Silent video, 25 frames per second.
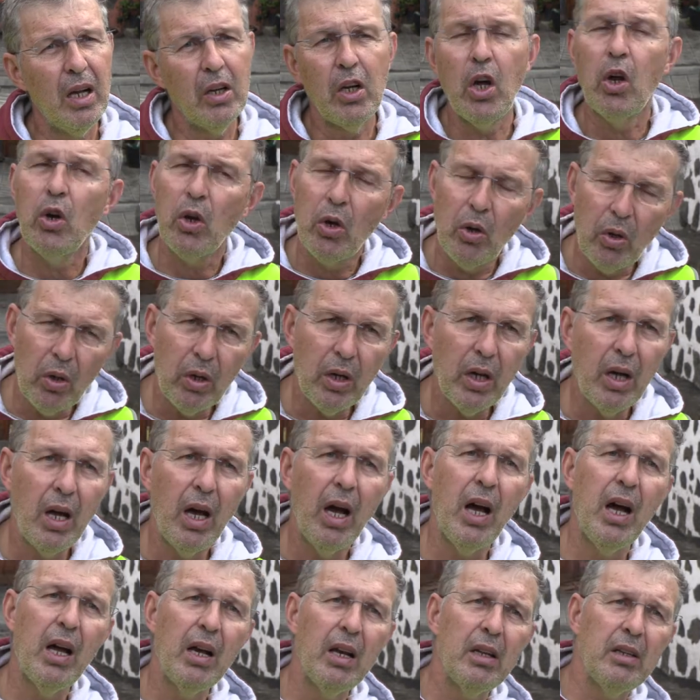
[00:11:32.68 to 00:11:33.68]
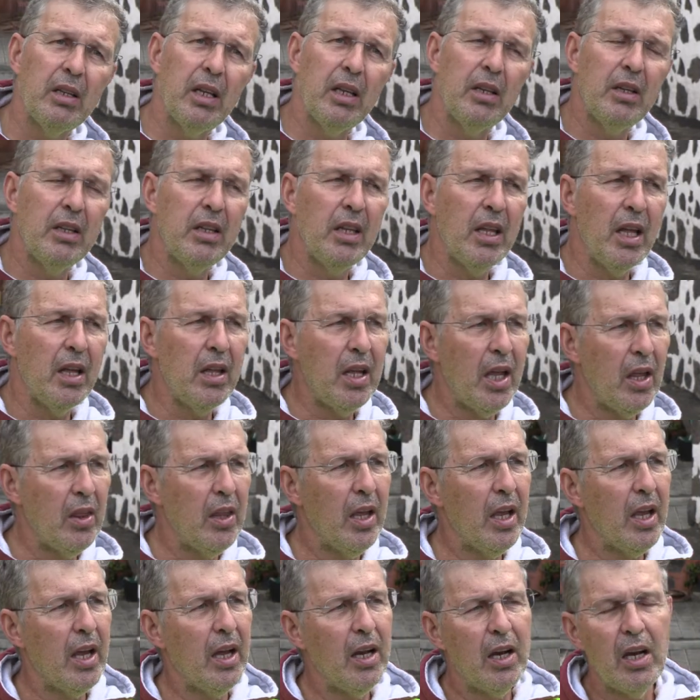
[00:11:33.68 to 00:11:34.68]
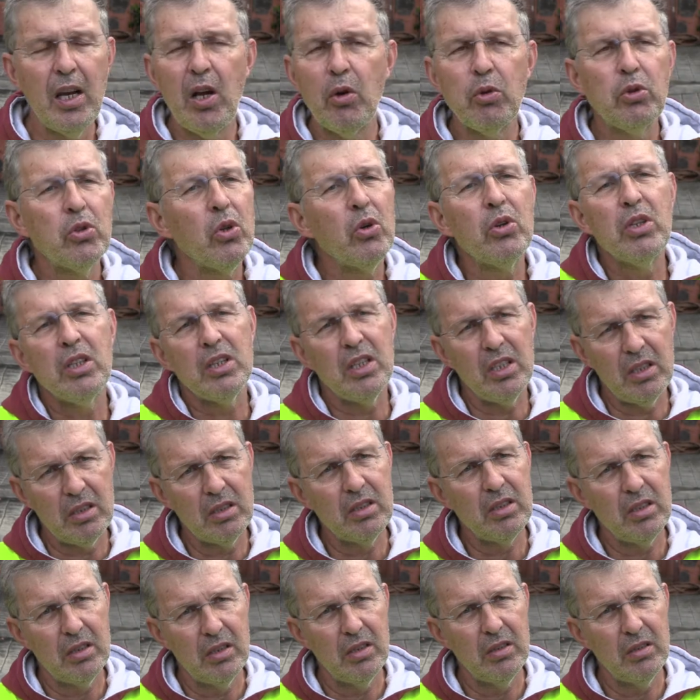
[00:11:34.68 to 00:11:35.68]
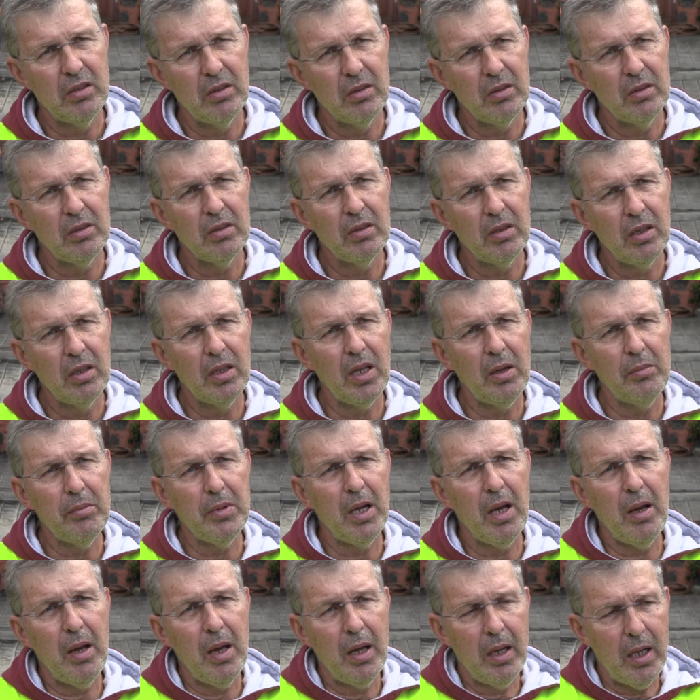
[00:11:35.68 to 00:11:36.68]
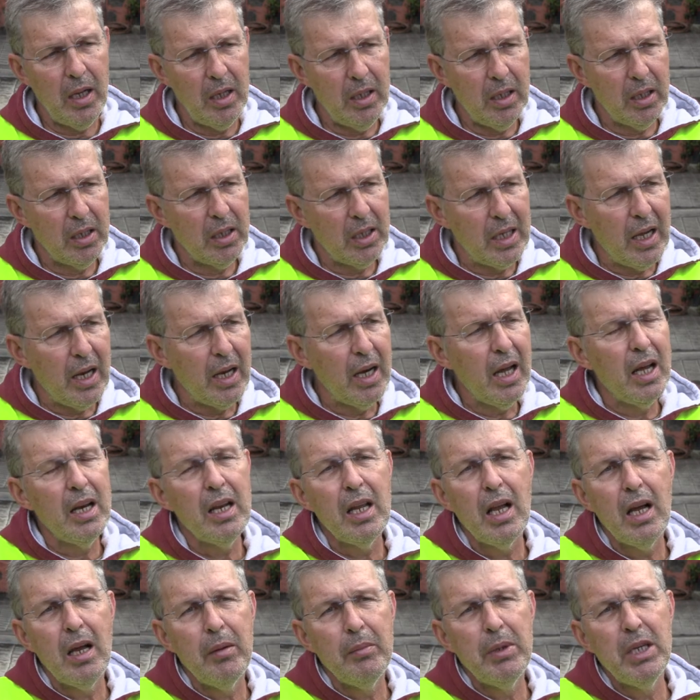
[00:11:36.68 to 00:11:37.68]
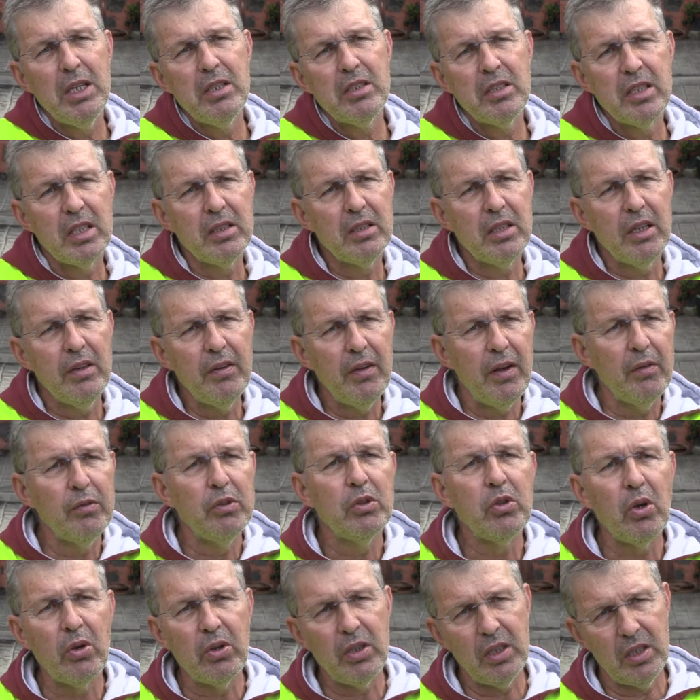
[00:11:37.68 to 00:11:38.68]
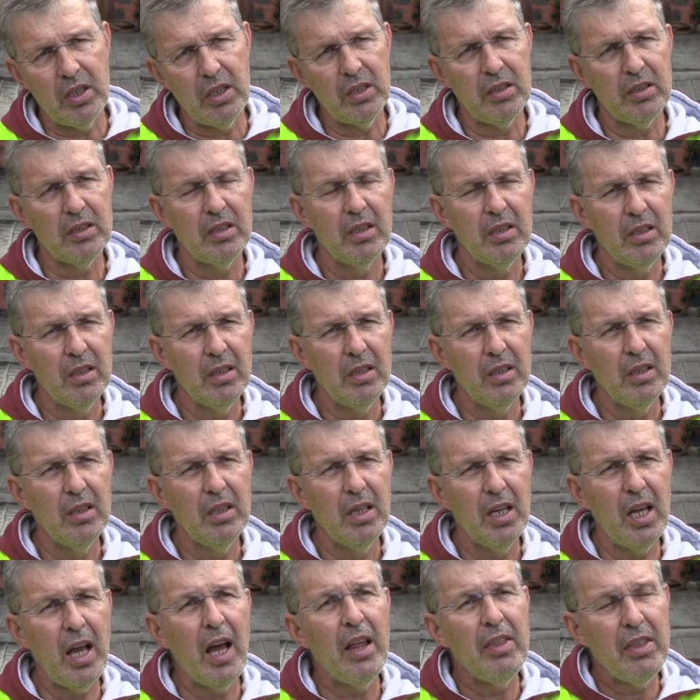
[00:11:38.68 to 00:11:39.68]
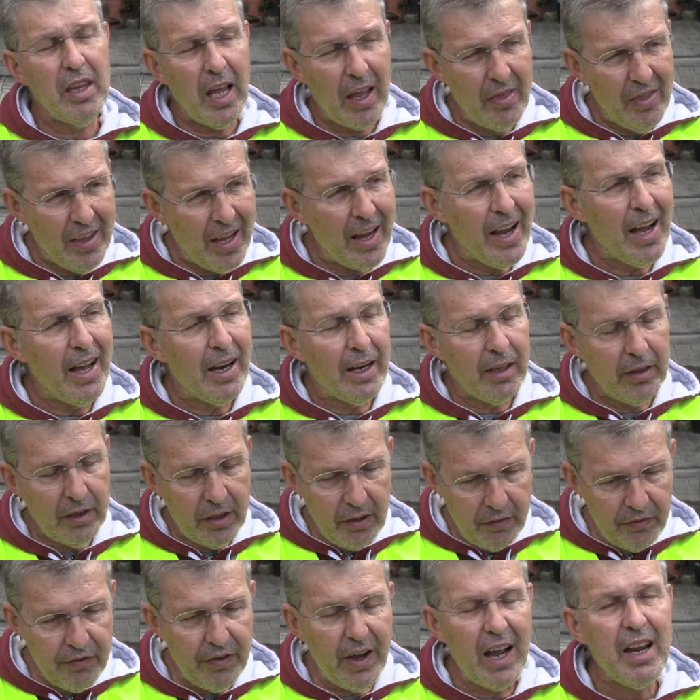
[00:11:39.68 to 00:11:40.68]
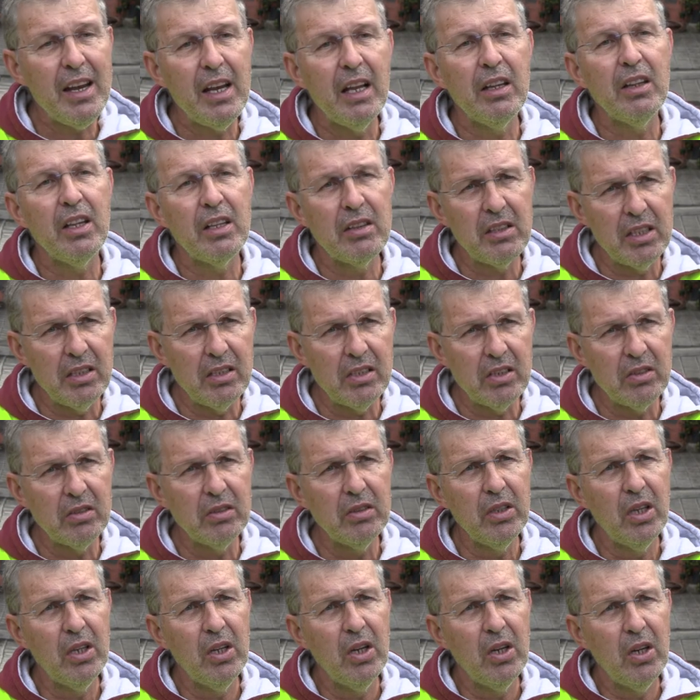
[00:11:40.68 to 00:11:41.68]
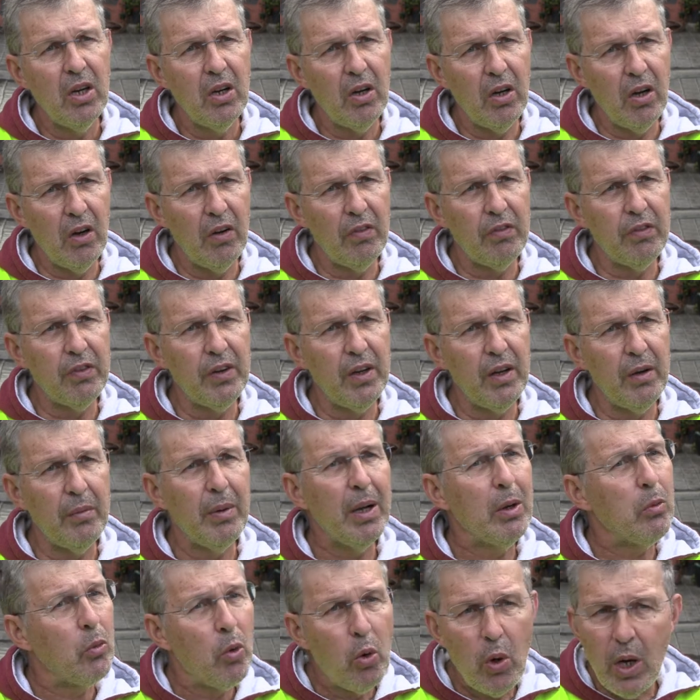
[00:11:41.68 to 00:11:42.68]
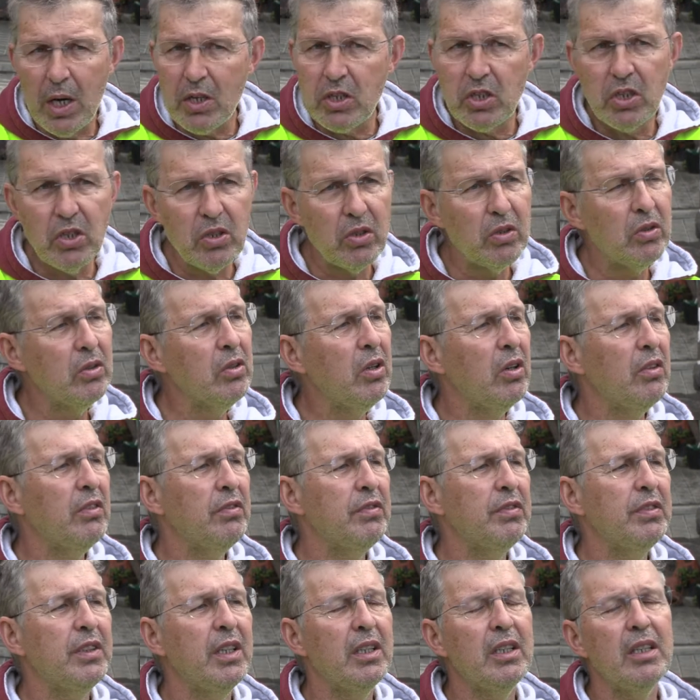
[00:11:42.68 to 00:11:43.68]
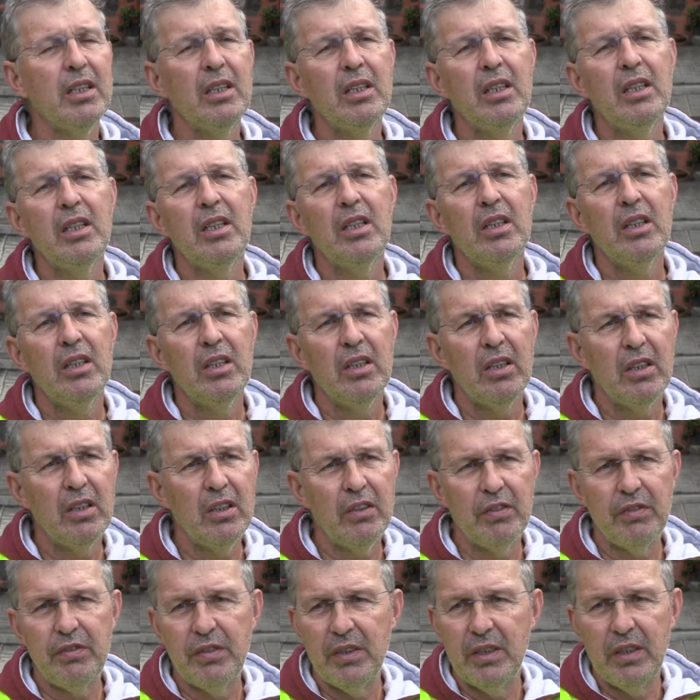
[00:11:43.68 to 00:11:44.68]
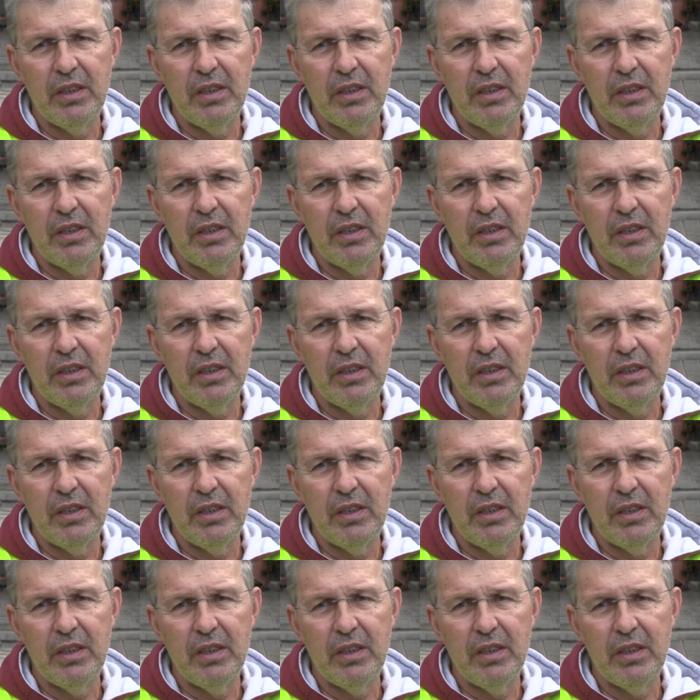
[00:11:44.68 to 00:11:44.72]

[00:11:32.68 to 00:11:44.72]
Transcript: uh, No, no. Are, they, they, are authorities. Okay. Um, uh, uh Canarian administrative authority. And, uh, and, they are the final decision of uh, evacuation, of, uh, of